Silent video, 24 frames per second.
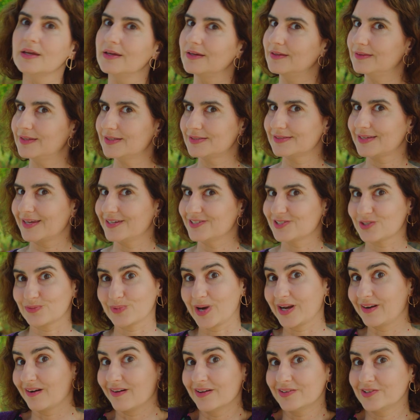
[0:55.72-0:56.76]
In this case, the
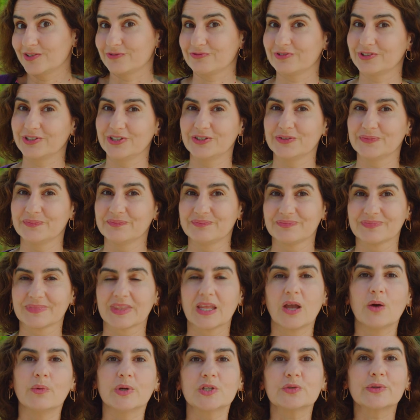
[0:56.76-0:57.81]
right Honda for you.
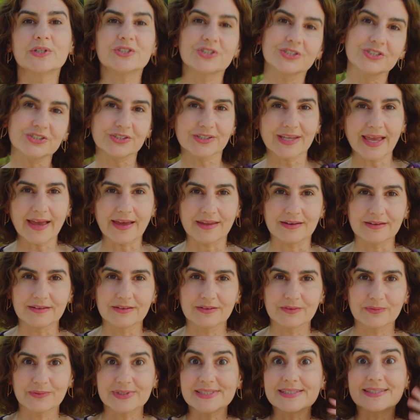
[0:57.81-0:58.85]
Which one should you get?
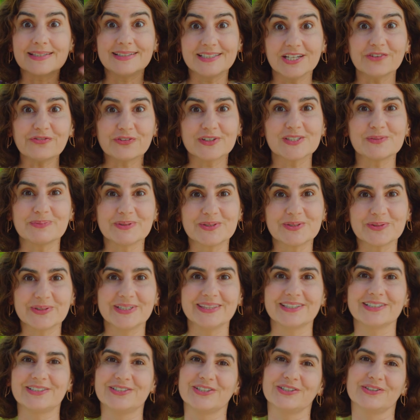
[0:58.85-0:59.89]
What's the difference between
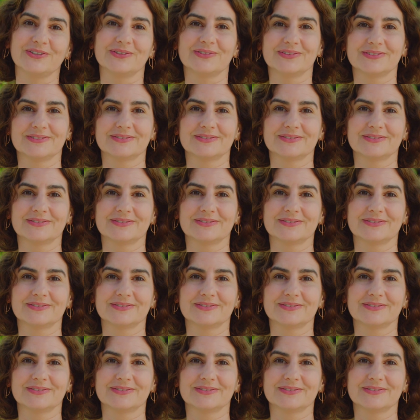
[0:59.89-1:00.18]
the two?